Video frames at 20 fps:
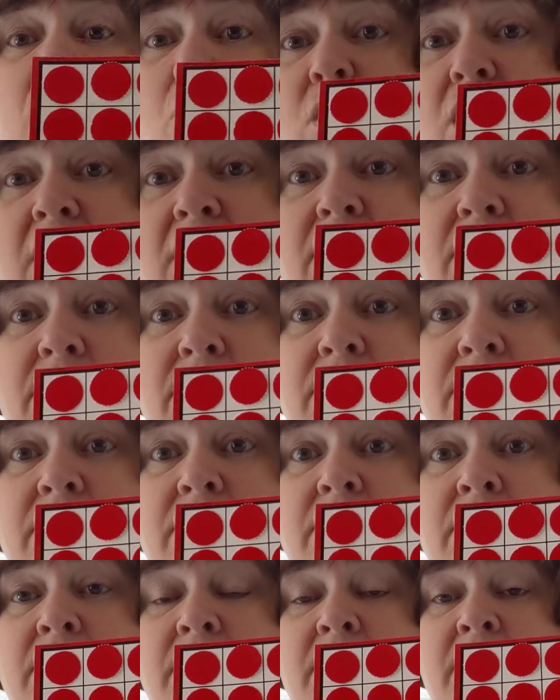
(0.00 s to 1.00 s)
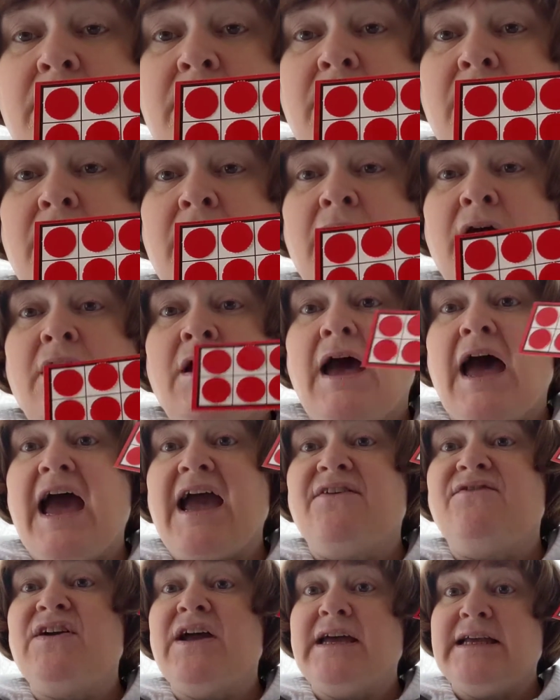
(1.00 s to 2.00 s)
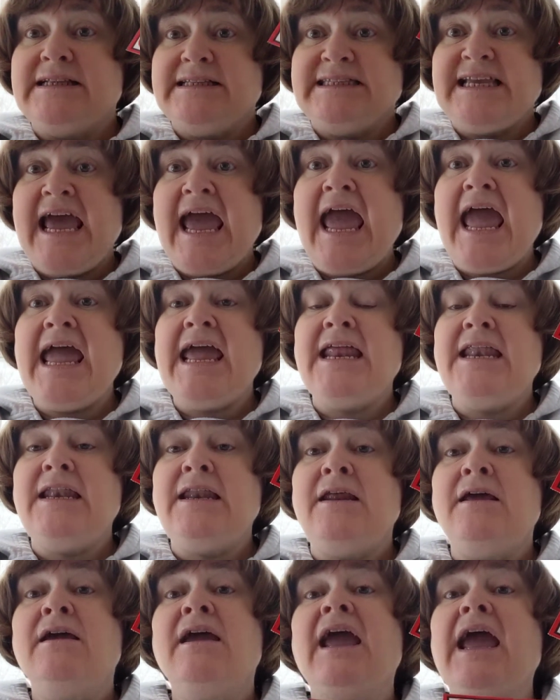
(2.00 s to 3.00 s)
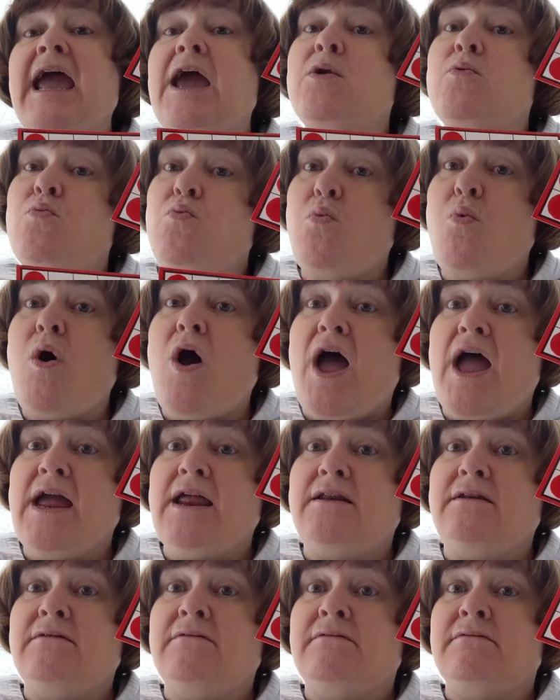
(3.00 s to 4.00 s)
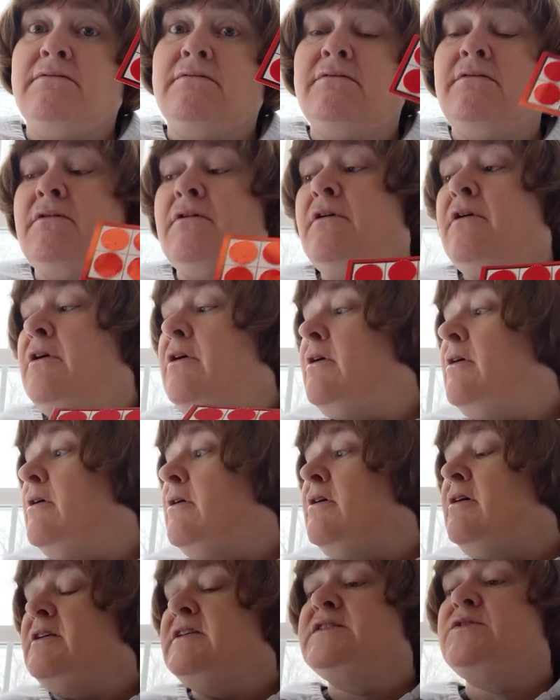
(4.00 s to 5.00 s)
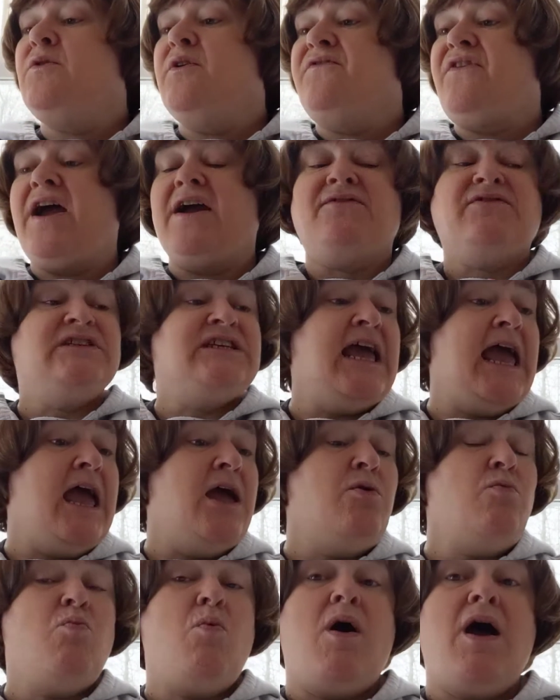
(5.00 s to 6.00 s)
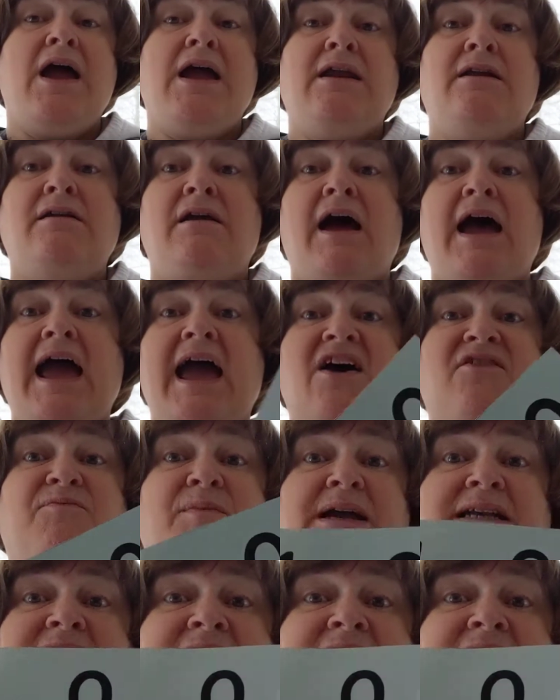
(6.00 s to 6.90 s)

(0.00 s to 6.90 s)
more, I have 10 and 1. So if I have 10, 1, I have my